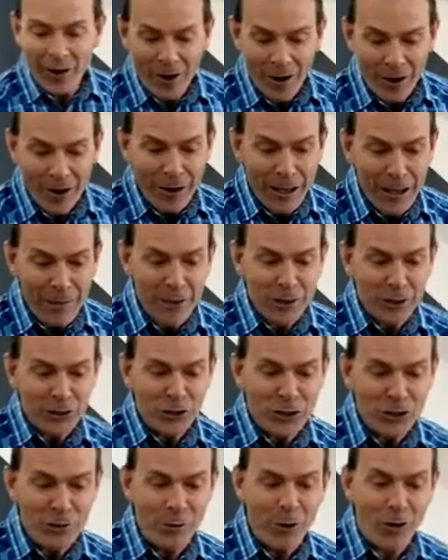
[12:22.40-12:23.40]
I don't know about
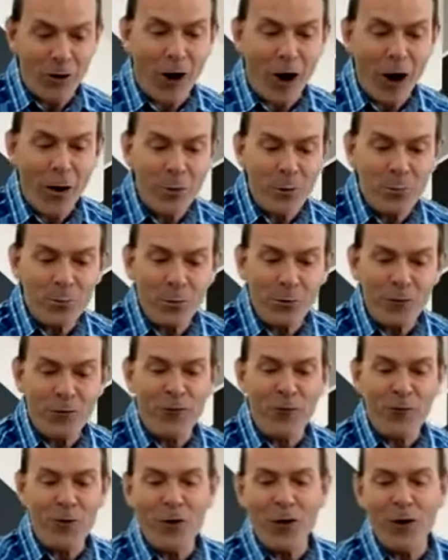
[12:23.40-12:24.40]
you, but I would
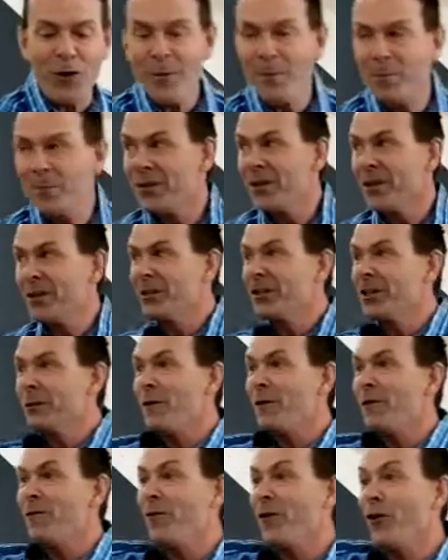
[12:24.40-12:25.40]
prefer to
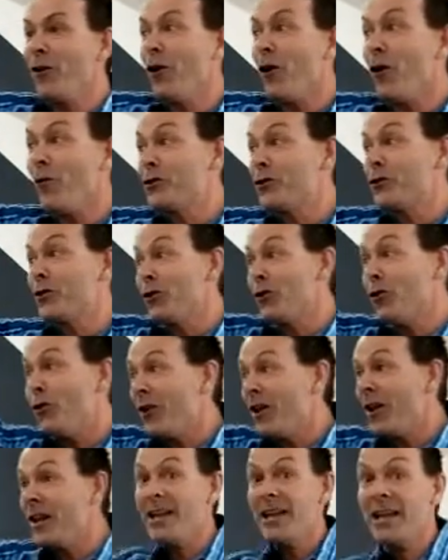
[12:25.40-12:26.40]
be full of
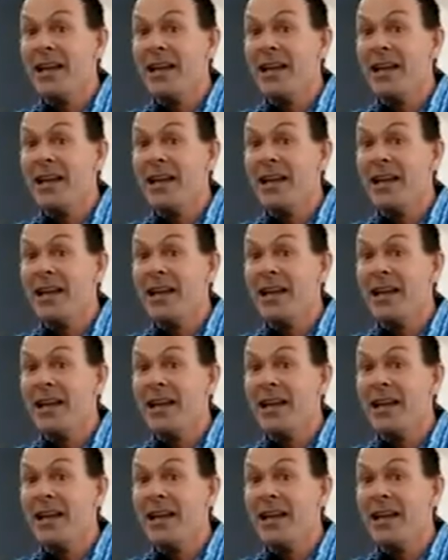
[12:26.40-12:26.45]
joy